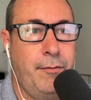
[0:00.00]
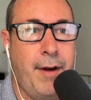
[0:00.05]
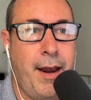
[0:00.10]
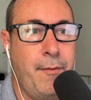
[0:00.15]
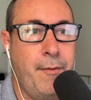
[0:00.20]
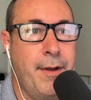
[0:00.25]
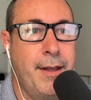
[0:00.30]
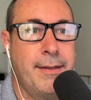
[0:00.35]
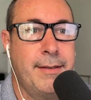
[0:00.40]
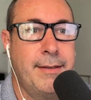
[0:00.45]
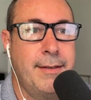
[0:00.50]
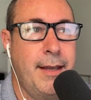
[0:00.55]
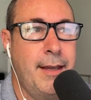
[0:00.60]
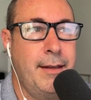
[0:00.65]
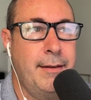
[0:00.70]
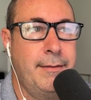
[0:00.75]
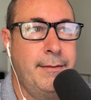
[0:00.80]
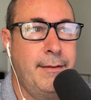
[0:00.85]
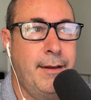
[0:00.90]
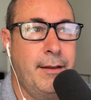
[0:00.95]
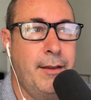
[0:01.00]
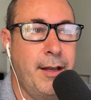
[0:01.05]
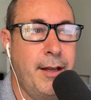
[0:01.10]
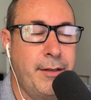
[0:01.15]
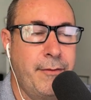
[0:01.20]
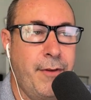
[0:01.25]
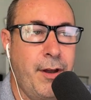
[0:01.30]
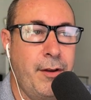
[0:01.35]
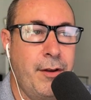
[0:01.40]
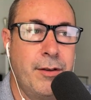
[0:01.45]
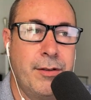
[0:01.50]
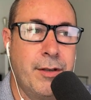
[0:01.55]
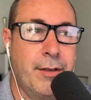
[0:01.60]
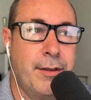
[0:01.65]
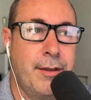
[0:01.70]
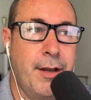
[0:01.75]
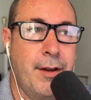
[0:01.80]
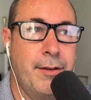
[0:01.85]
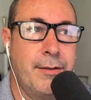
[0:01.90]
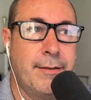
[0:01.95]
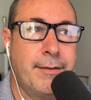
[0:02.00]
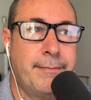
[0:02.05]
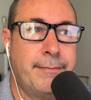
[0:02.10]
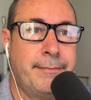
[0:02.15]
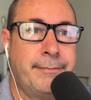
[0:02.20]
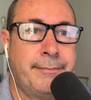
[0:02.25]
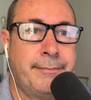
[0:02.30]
great ones, and I'd like to focus on those.